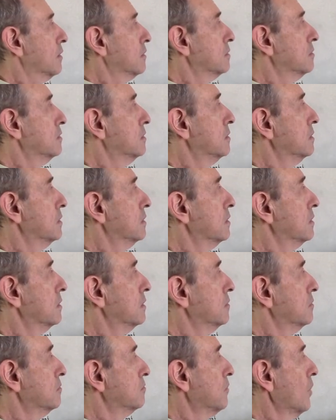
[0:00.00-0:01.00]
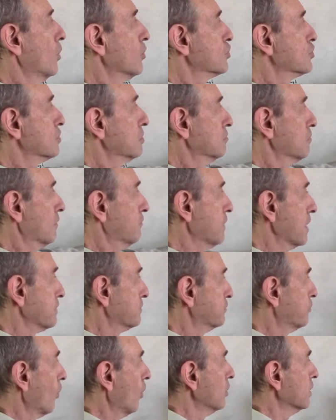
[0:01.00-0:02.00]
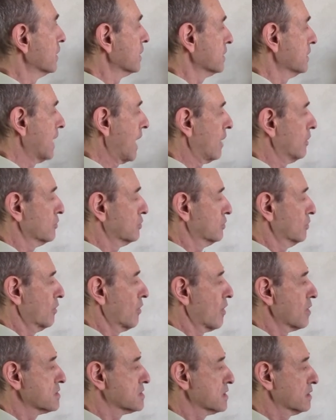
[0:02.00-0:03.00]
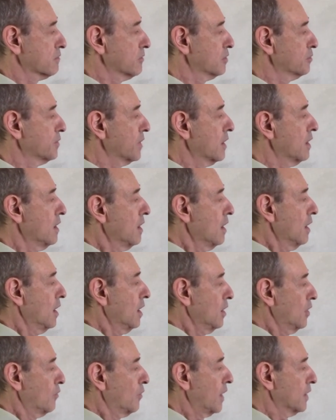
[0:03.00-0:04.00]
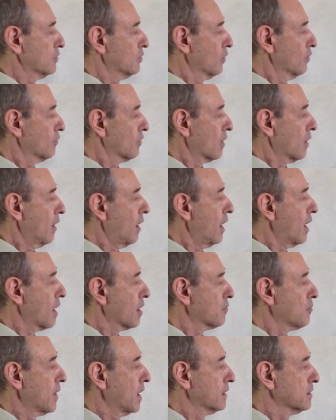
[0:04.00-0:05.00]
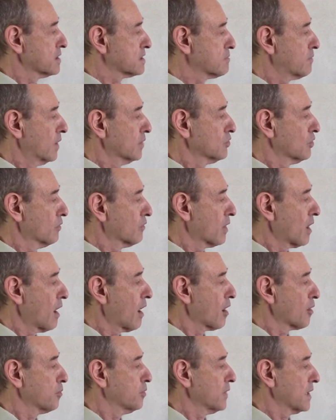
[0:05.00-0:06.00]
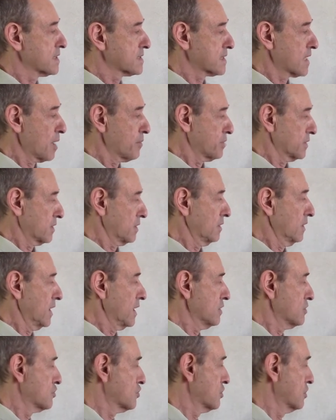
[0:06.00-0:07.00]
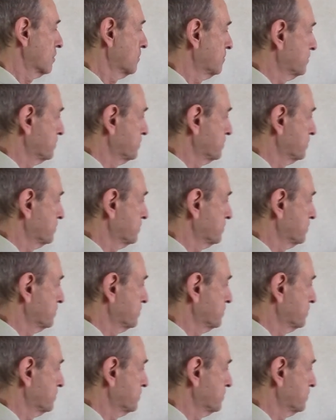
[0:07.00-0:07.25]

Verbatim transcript: uh, motion, of my falling down to Earth, it will be one over r minus one over r plus capital H.